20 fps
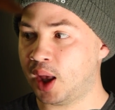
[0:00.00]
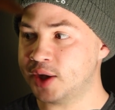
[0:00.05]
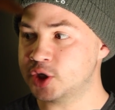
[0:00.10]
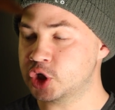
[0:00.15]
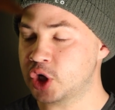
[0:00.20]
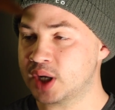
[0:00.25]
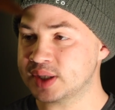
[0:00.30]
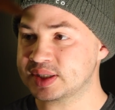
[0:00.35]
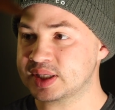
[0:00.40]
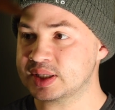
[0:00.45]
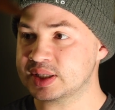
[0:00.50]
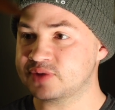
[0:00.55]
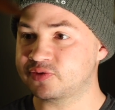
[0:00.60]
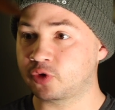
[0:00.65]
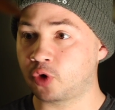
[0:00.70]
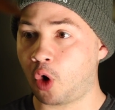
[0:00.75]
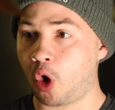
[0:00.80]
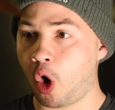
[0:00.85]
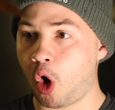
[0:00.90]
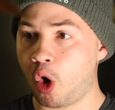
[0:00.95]
addresses
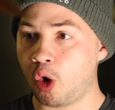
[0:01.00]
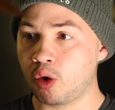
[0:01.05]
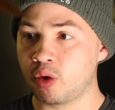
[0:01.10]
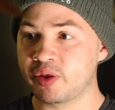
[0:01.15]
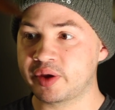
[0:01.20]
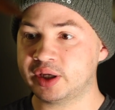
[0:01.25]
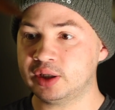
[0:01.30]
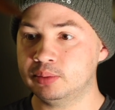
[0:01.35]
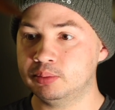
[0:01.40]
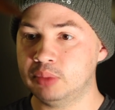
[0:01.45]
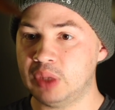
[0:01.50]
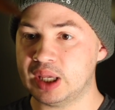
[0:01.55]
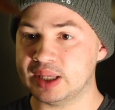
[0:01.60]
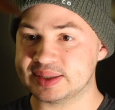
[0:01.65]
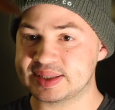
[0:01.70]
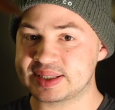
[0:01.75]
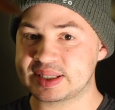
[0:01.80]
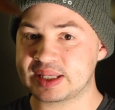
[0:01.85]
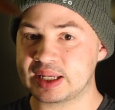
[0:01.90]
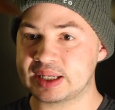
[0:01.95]
for all the
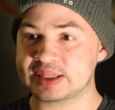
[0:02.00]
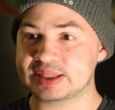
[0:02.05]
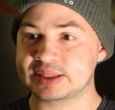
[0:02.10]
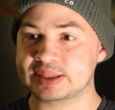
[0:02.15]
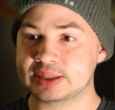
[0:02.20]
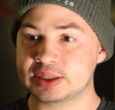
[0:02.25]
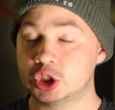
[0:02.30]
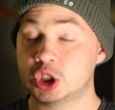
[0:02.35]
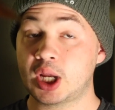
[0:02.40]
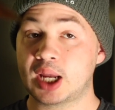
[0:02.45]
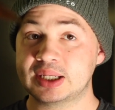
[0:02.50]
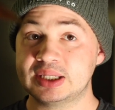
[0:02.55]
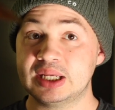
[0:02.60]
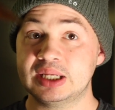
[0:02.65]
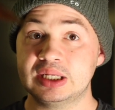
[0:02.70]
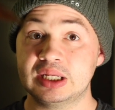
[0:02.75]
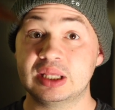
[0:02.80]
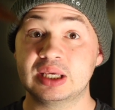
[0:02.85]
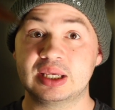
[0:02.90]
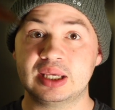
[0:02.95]
commits that it's checked
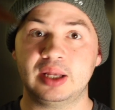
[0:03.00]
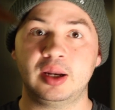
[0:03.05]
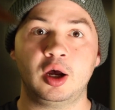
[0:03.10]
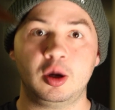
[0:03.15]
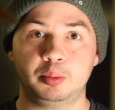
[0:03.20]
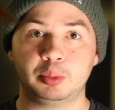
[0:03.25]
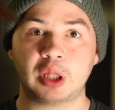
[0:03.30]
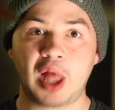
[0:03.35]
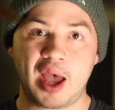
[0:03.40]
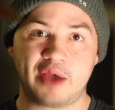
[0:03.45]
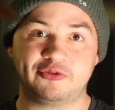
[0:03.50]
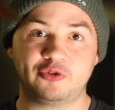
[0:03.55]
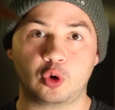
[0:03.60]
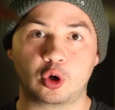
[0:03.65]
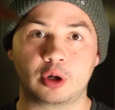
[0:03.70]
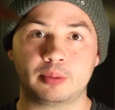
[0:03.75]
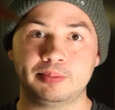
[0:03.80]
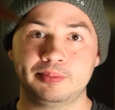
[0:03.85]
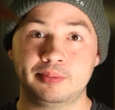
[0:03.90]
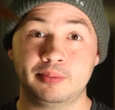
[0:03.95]
into the GitHub
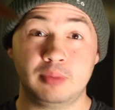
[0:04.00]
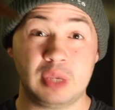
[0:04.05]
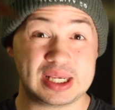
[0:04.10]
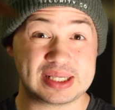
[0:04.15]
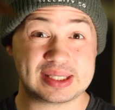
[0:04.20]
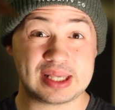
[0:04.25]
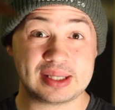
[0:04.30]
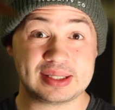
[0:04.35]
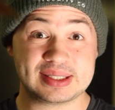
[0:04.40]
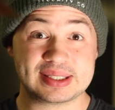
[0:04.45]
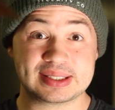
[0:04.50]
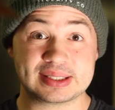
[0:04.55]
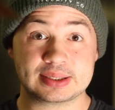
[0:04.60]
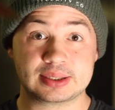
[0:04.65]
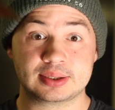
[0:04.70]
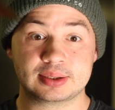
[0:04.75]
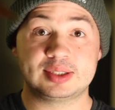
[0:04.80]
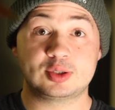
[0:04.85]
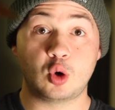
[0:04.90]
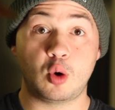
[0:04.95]
platform. Make sense?
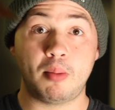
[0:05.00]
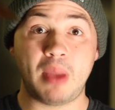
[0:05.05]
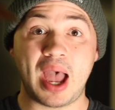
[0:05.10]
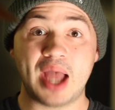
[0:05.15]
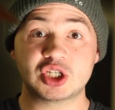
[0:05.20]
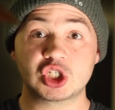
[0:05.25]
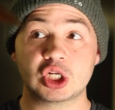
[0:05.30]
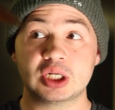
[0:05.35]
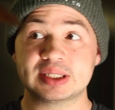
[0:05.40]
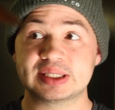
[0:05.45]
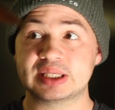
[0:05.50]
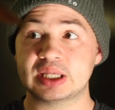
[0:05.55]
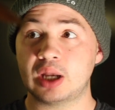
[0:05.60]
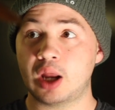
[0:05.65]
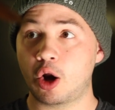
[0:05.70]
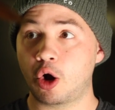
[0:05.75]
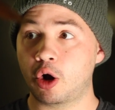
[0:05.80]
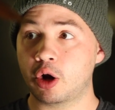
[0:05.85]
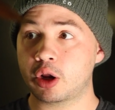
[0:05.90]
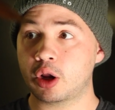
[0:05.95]
So imagine a
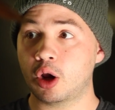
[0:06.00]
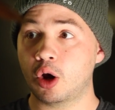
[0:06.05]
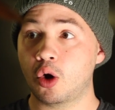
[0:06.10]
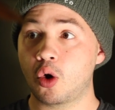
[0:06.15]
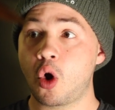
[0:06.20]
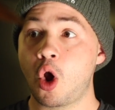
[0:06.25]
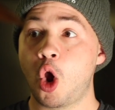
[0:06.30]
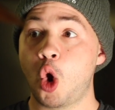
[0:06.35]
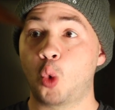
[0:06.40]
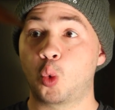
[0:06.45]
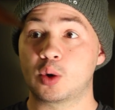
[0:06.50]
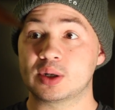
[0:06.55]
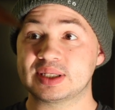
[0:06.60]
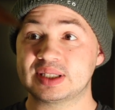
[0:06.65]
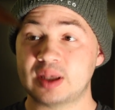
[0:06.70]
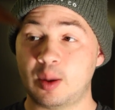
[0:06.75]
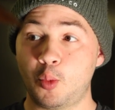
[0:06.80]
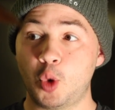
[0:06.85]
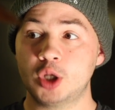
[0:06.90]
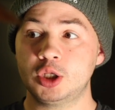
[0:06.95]
scenario where
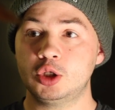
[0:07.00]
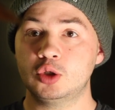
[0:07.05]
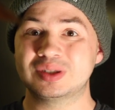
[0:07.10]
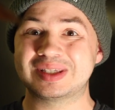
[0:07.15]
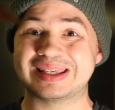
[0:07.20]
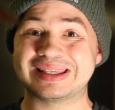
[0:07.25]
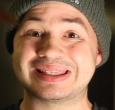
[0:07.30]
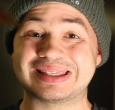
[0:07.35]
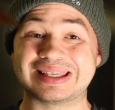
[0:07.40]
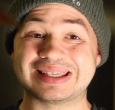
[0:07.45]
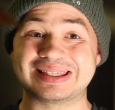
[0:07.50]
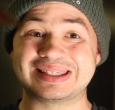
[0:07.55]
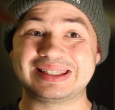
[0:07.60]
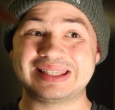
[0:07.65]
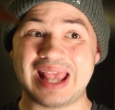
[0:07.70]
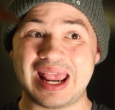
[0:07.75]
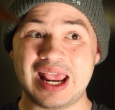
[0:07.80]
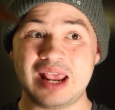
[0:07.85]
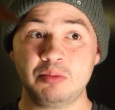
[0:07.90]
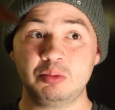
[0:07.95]
someone uses the
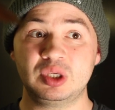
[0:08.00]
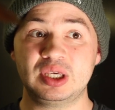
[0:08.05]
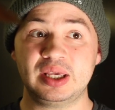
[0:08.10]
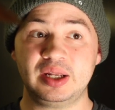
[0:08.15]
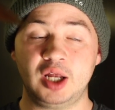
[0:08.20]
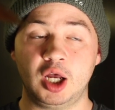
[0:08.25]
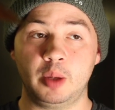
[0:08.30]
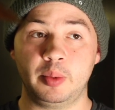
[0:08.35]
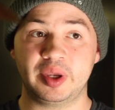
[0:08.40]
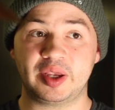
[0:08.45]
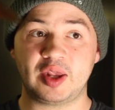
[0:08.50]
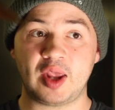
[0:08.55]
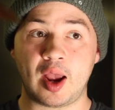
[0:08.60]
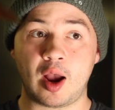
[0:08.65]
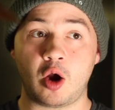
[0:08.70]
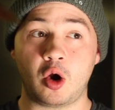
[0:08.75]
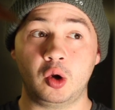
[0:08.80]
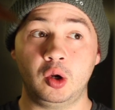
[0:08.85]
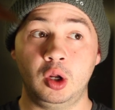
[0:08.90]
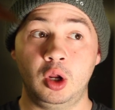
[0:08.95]
same GitHub
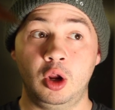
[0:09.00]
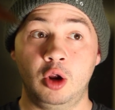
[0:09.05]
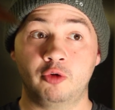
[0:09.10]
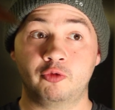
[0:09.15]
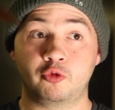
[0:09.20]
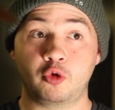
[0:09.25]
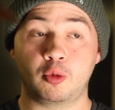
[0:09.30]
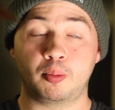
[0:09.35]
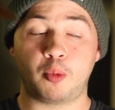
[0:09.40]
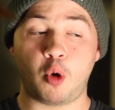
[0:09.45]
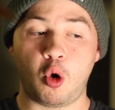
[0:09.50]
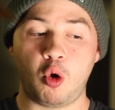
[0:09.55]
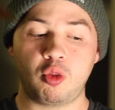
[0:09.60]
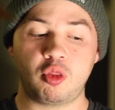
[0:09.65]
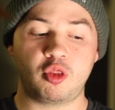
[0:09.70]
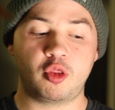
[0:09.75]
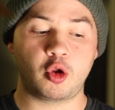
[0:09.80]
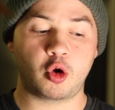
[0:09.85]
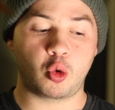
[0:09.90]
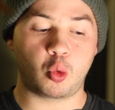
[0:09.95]
account for
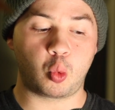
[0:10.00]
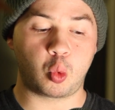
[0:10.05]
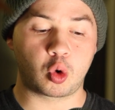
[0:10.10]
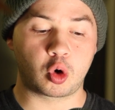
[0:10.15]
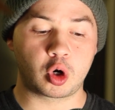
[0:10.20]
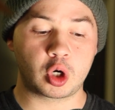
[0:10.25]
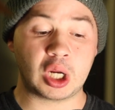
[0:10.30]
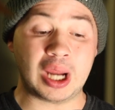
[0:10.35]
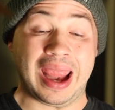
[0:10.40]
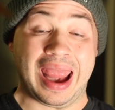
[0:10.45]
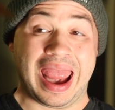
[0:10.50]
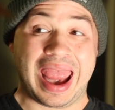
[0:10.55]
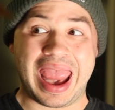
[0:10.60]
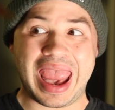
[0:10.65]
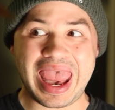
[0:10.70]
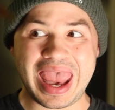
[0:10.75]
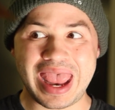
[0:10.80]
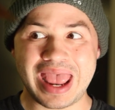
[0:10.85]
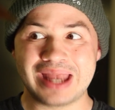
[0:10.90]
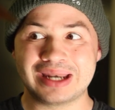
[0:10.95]
both their work
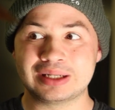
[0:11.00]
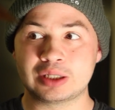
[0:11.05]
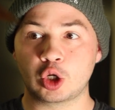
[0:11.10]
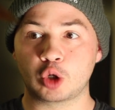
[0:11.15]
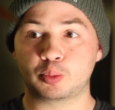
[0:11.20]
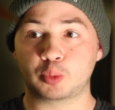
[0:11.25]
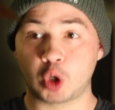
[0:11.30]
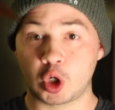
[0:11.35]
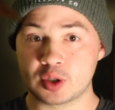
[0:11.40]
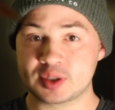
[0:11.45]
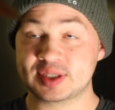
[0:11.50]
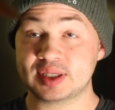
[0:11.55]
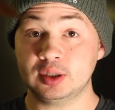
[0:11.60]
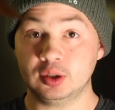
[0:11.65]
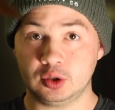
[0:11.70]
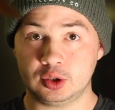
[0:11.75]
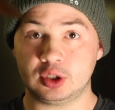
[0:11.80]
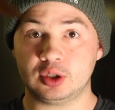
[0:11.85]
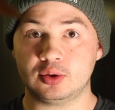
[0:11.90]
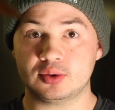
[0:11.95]
and their
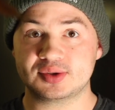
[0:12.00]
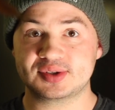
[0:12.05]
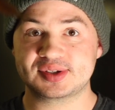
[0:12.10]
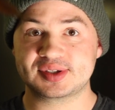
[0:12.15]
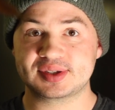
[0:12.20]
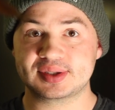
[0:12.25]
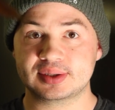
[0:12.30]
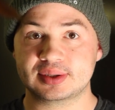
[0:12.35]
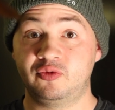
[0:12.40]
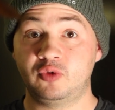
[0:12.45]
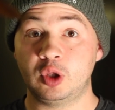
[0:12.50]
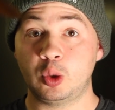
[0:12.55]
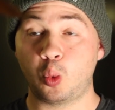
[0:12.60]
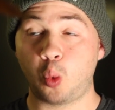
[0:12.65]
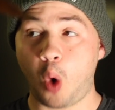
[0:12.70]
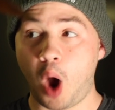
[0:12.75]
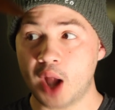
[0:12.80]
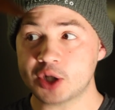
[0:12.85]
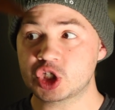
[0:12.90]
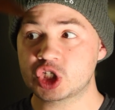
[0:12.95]
personal use. If we
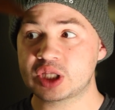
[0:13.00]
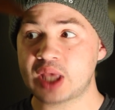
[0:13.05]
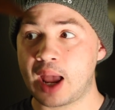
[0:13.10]
watch